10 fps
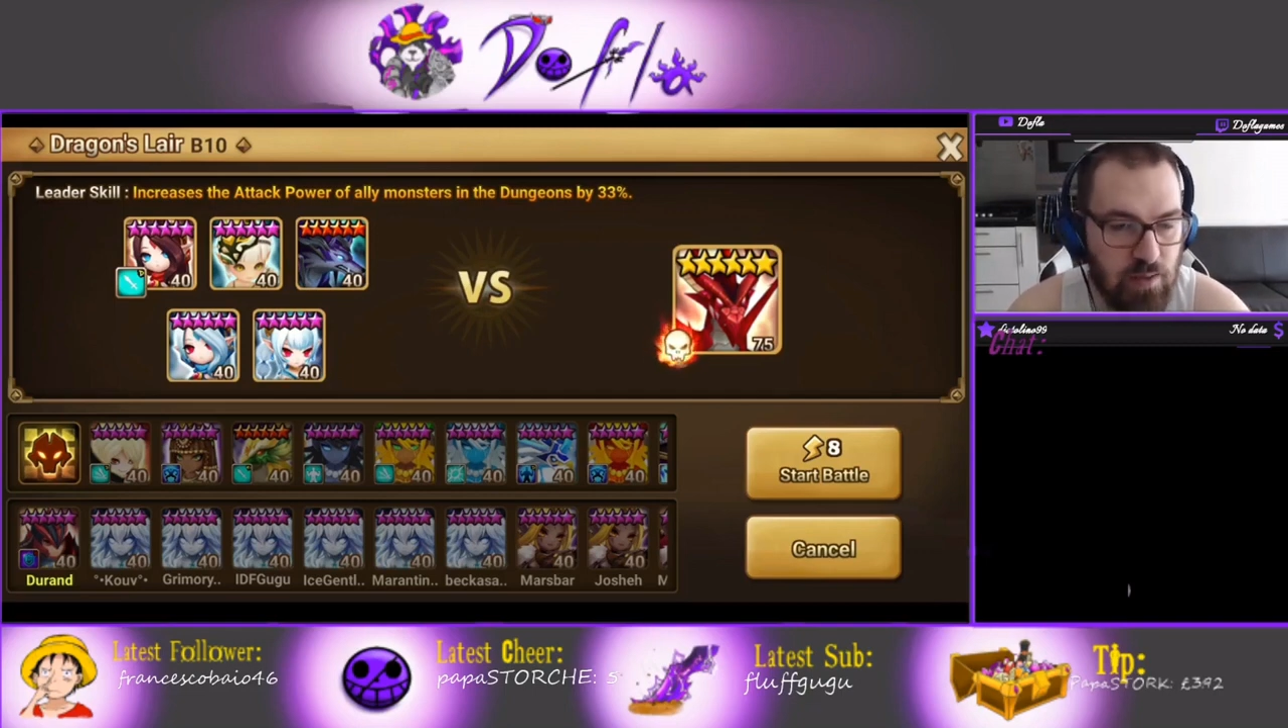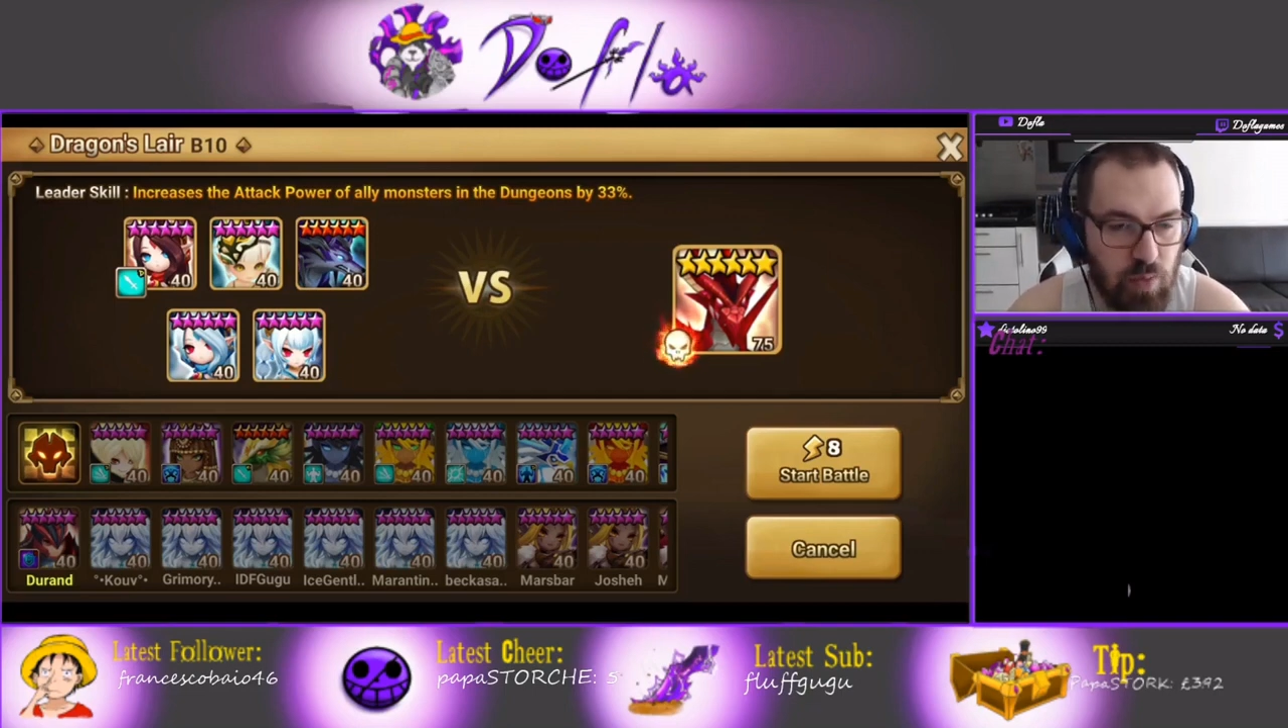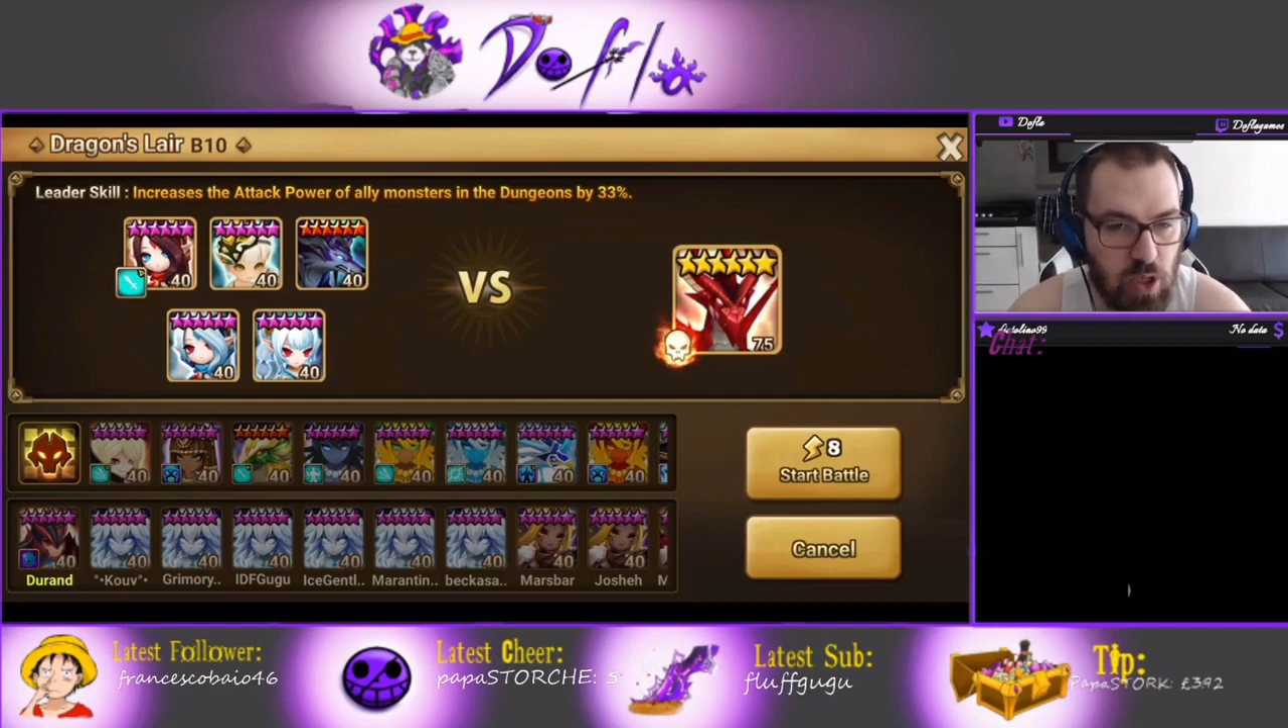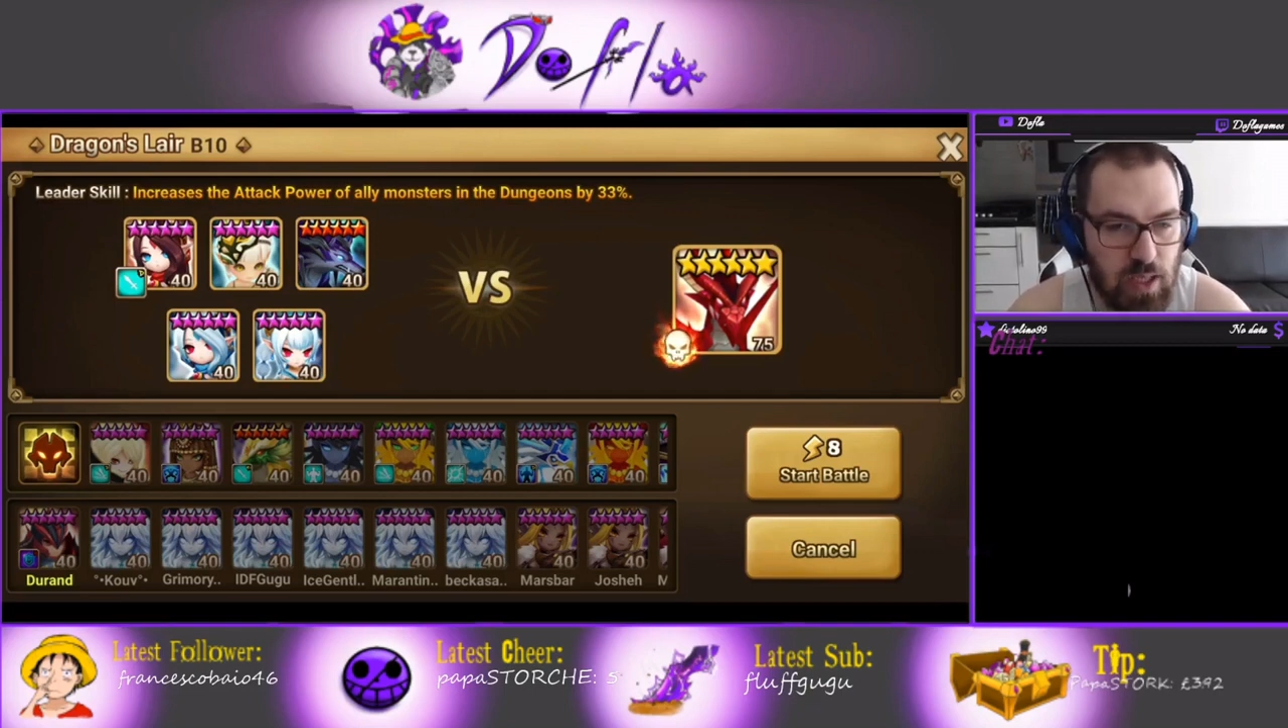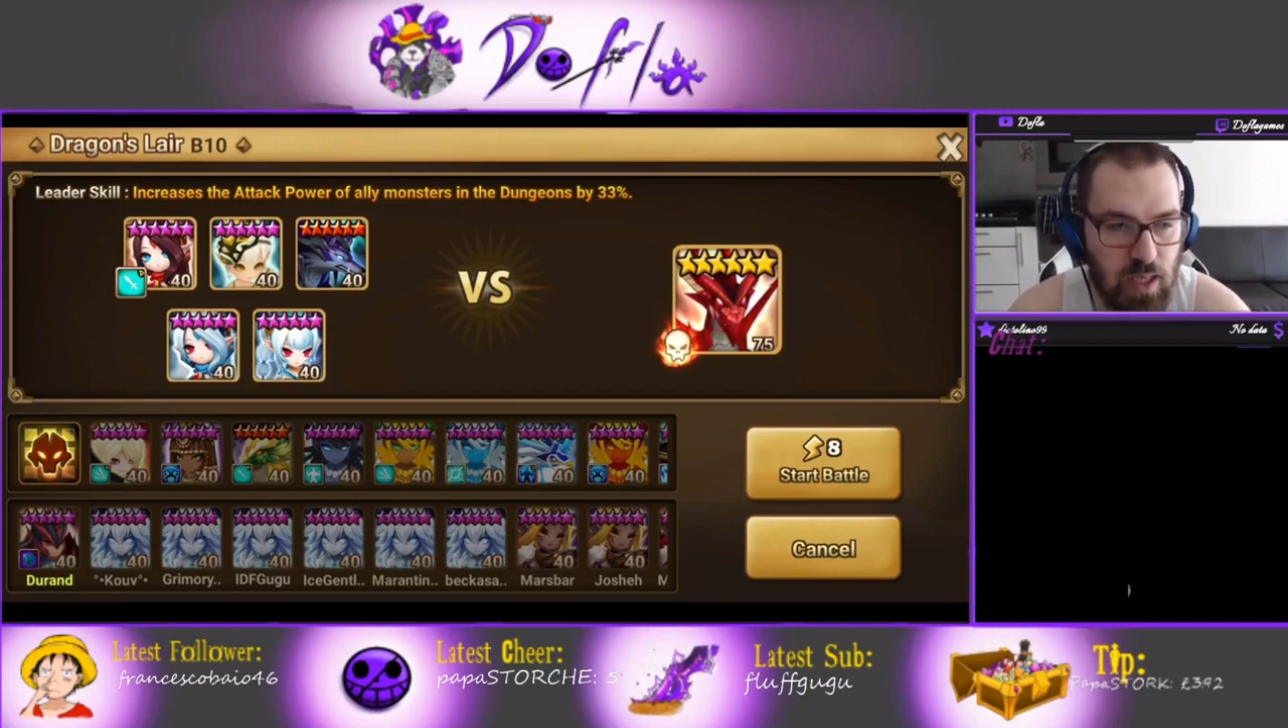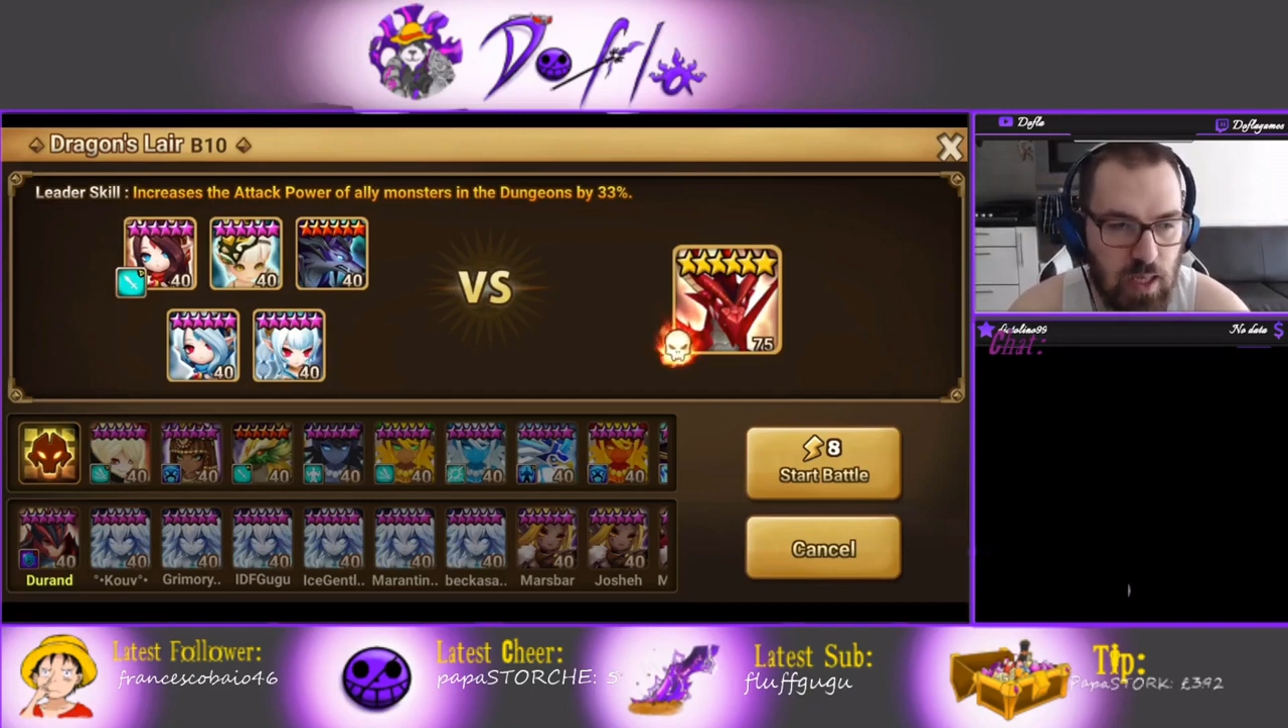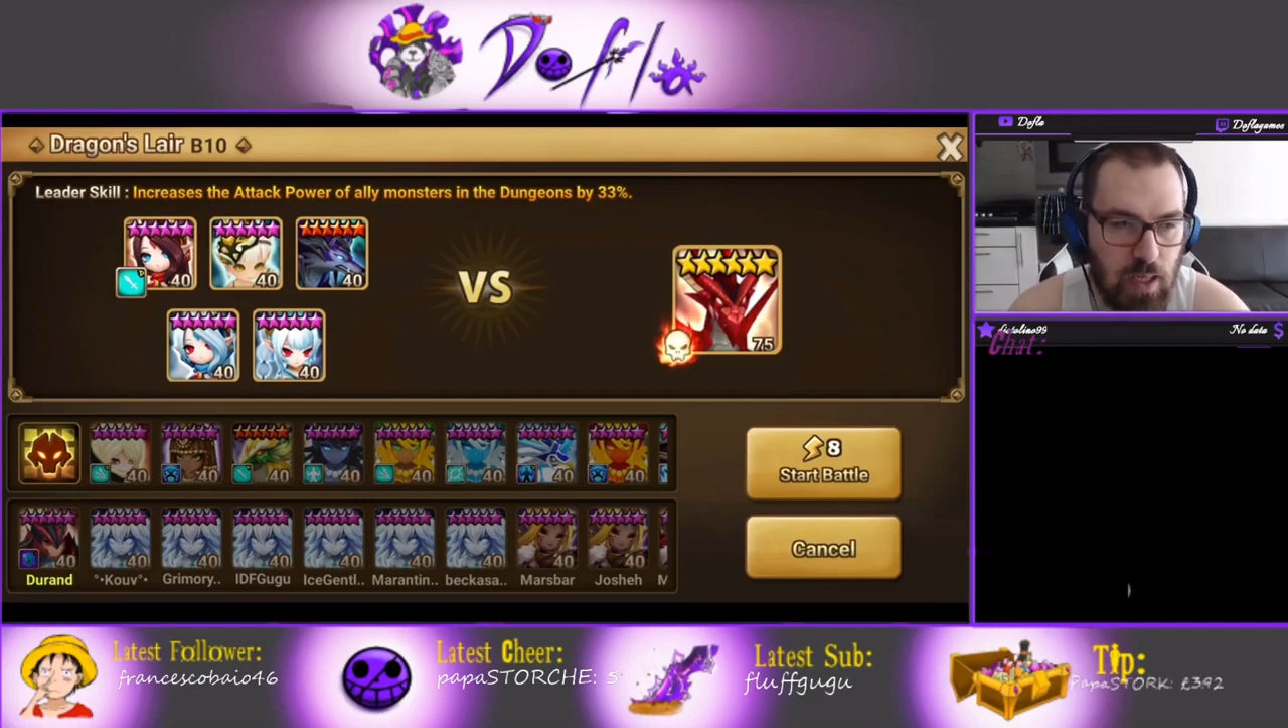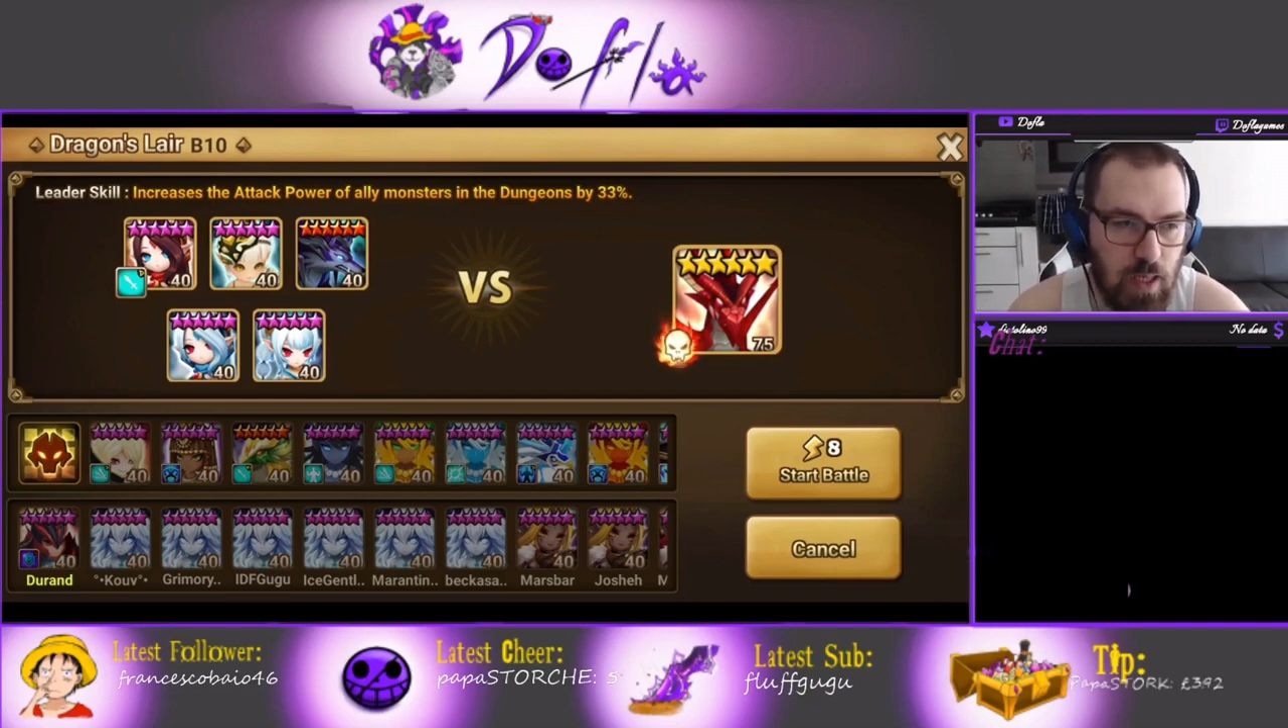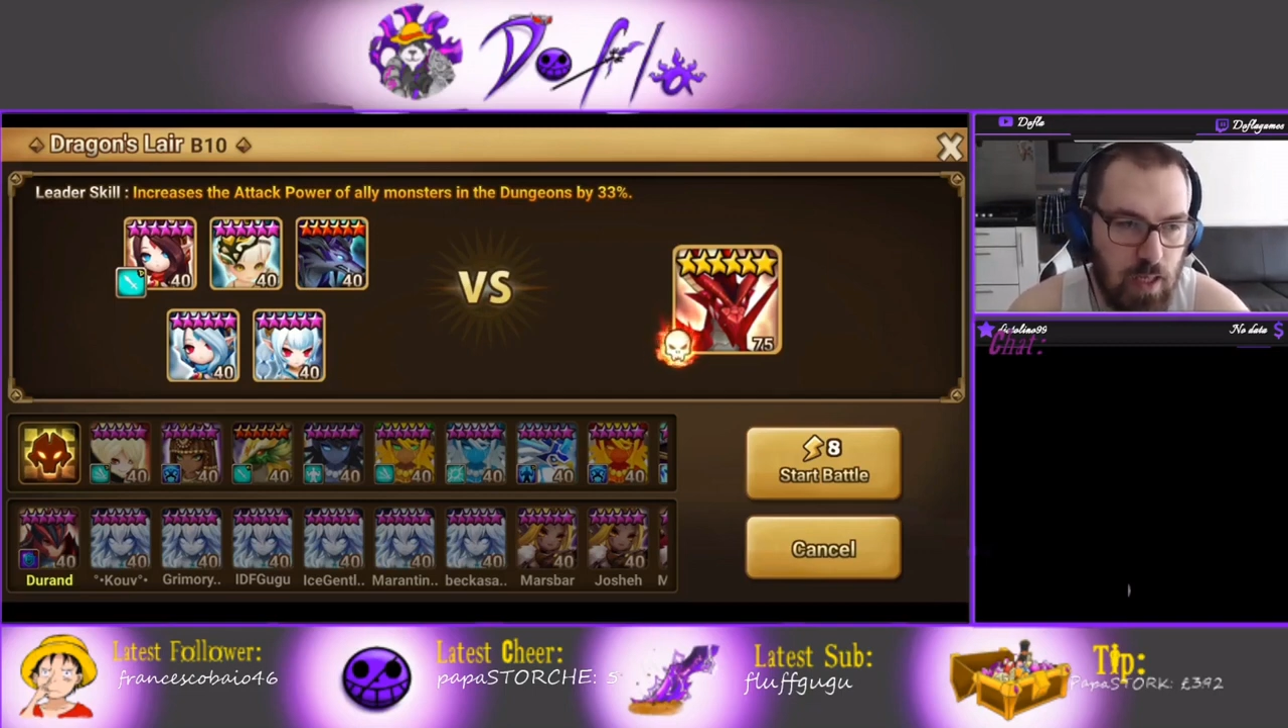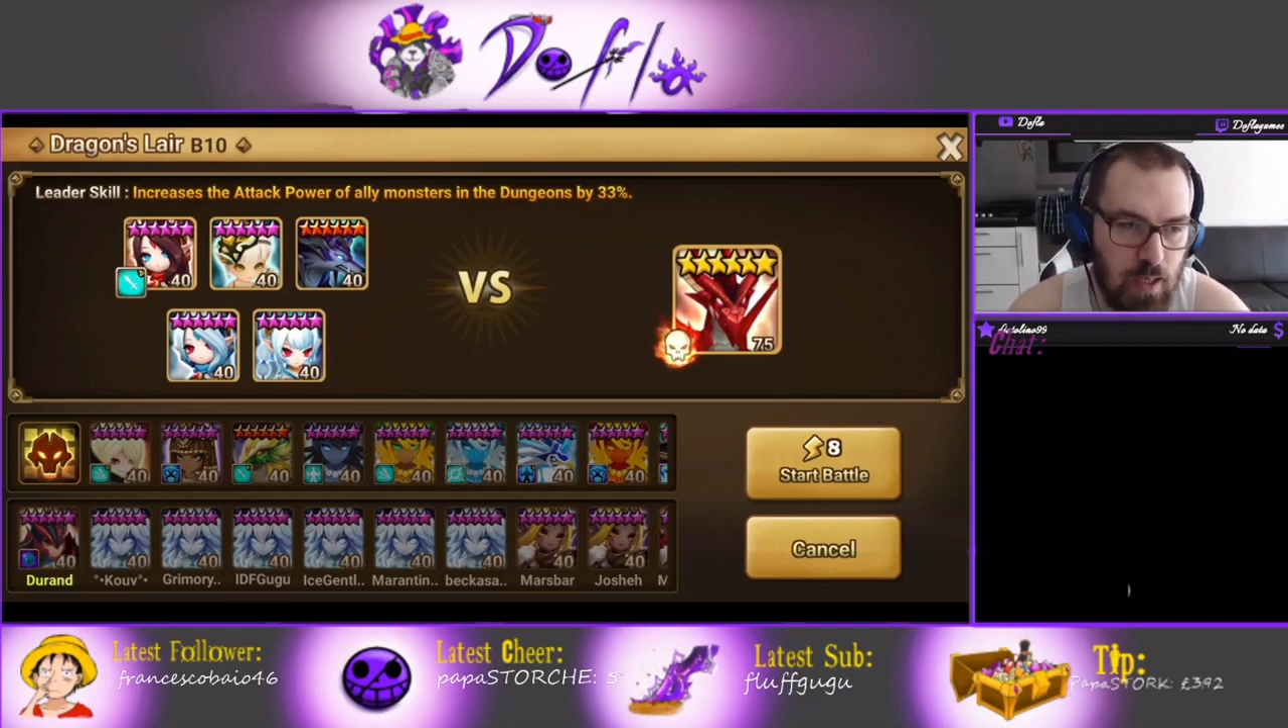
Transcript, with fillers: immunity,